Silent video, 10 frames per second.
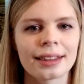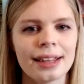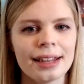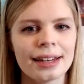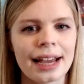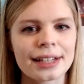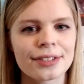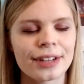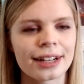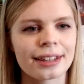The next
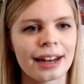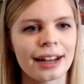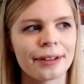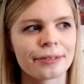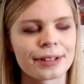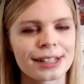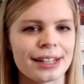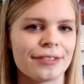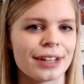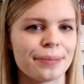figure that I
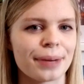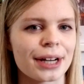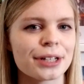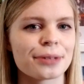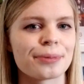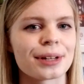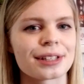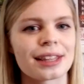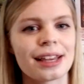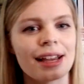received in March
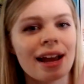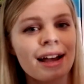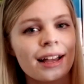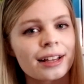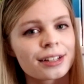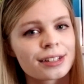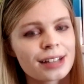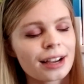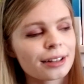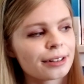was the
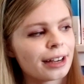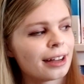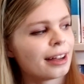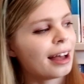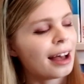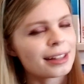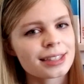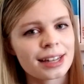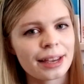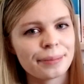Sakura
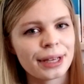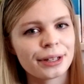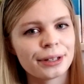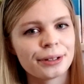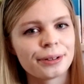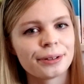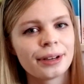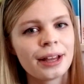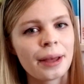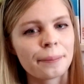Hatsune Miku
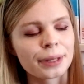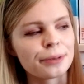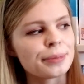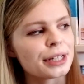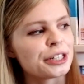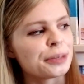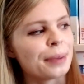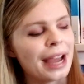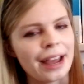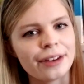Bloomed in
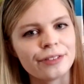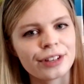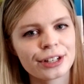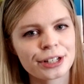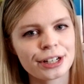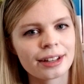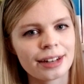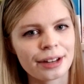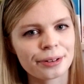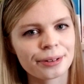Japan version
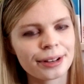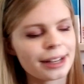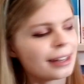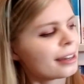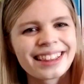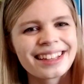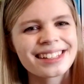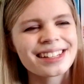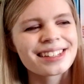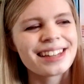Nendoroid. This
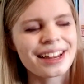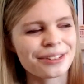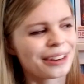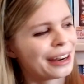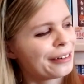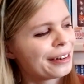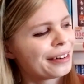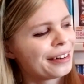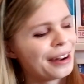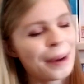is Nendoroid
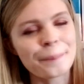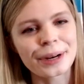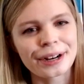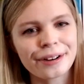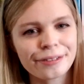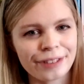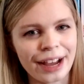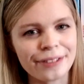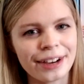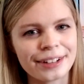number
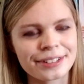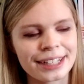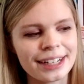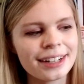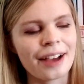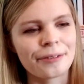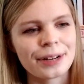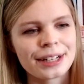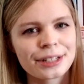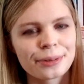500,
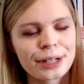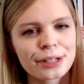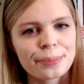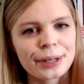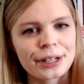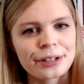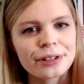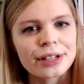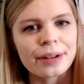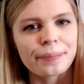which was
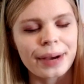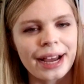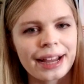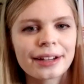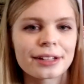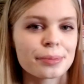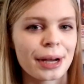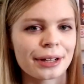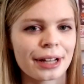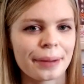produced by Good
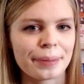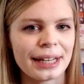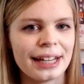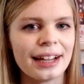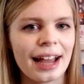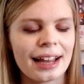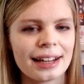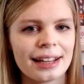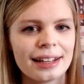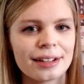Smile Company, and
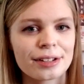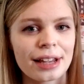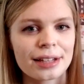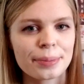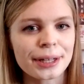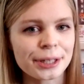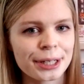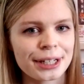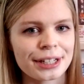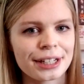it is a special
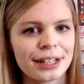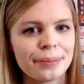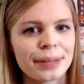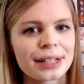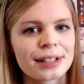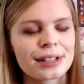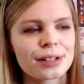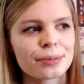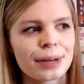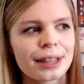edition because this
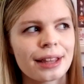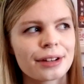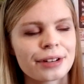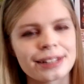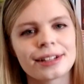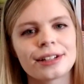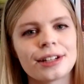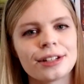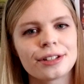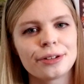is when they
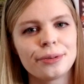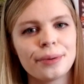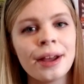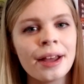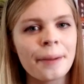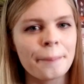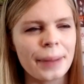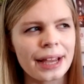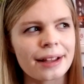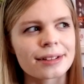transitioned to
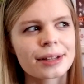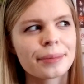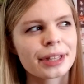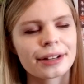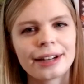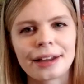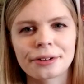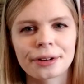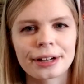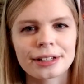making some of their
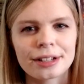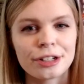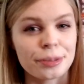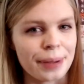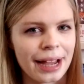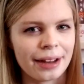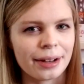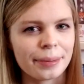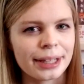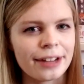Nendoroids in Japan, I
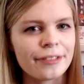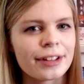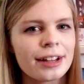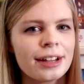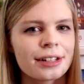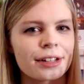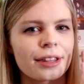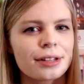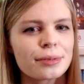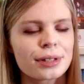believe. So
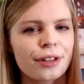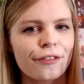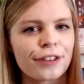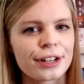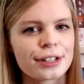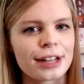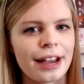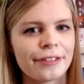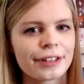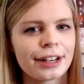this was the first
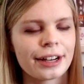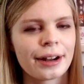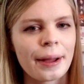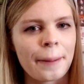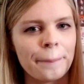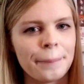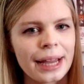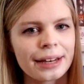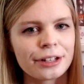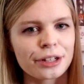ever
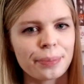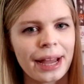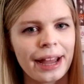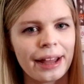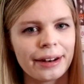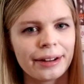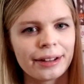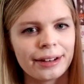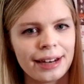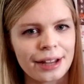made in Japan
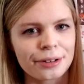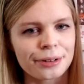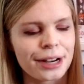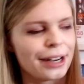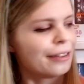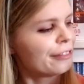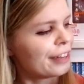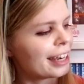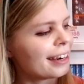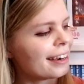Nendoroid
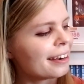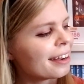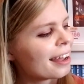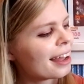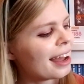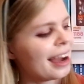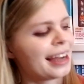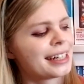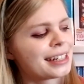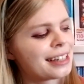figure.
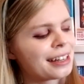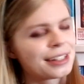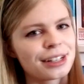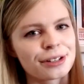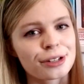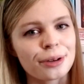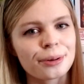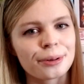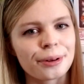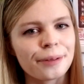I just think she is so
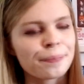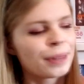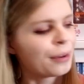cool.